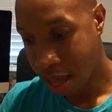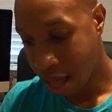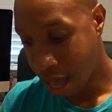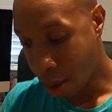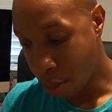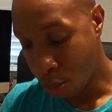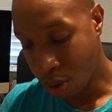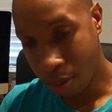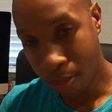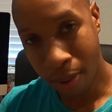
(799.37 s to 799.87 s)

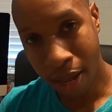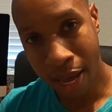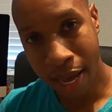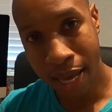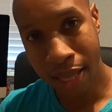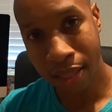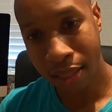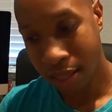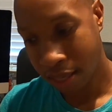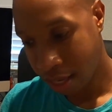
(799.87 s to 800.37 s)
I want to buy
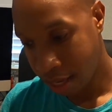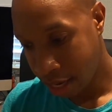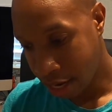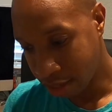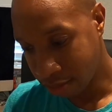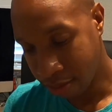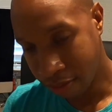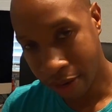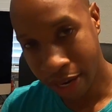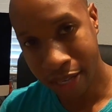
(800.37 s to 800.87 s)
it.
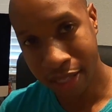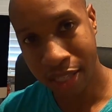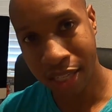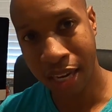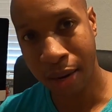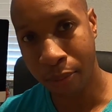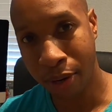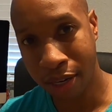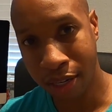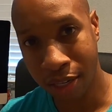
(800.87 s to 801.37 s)
Here's my
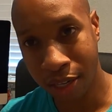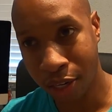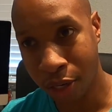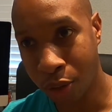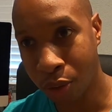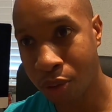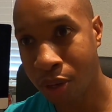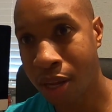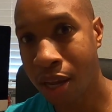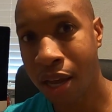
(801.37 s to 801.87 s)
financing. I'm ready to
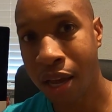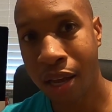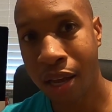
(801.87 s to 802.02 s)
go.